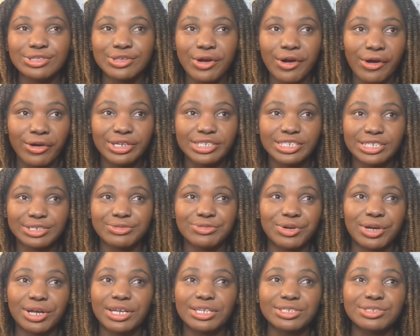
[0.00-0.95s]
know she
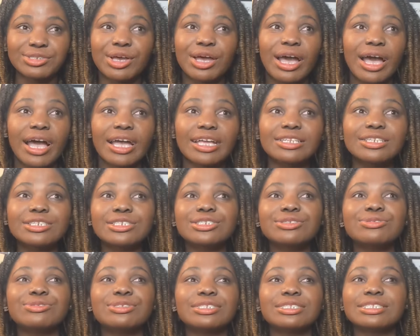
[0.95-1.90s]
was. I thought
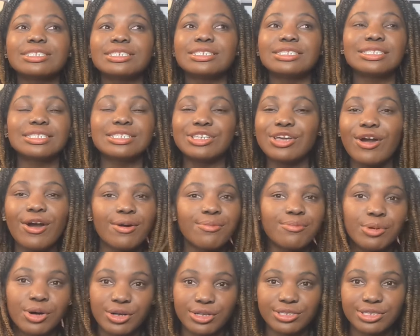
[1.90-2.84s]
she was this girl
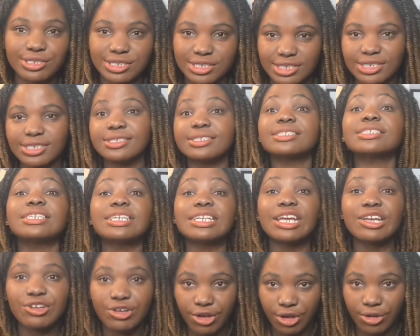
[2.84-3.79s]
boss. She's still
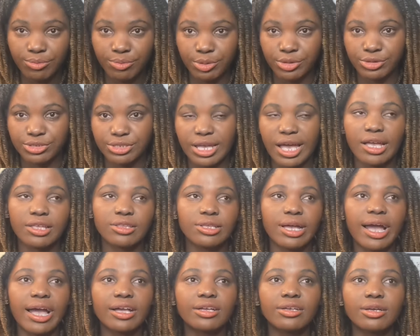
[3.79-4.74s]
a girl boss.
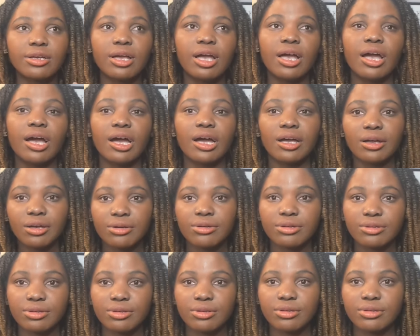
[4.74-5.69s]
And I, uh,
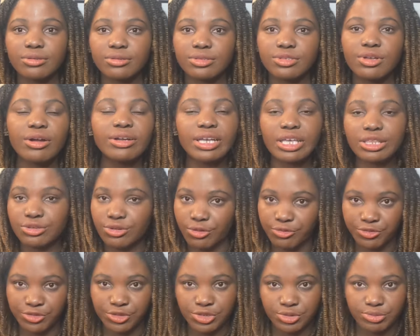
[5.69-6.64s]
don't get
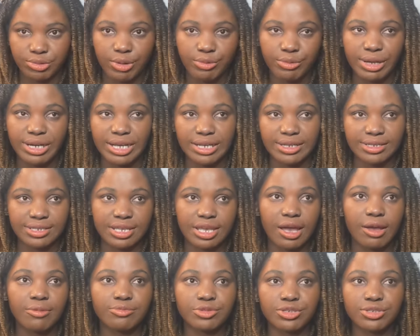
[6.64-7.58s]
confused by what I say.
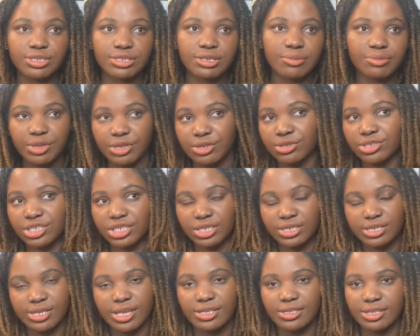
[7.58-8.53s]
I'm not saying because
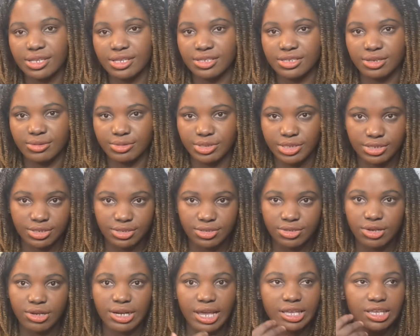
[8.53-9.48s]
she's sensitive, she's
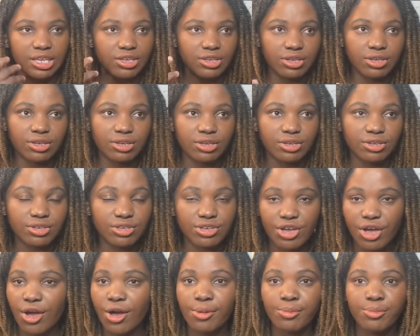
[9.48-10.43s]
not like a
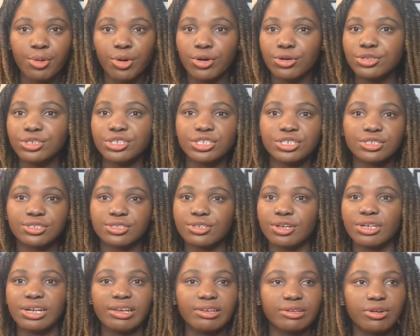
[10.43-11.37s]
girl boss, she's
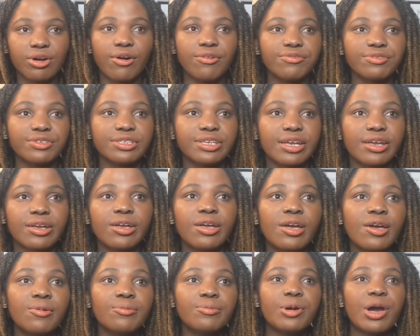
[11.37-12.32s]
not like confident.
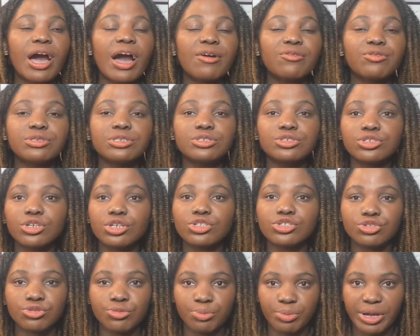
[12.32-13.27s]
But I was
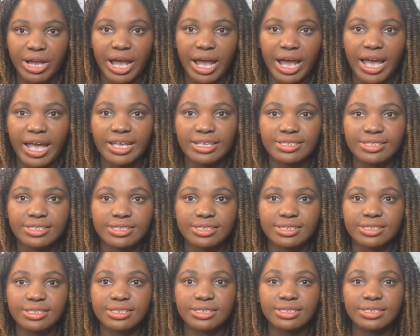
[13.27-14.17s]
just surprised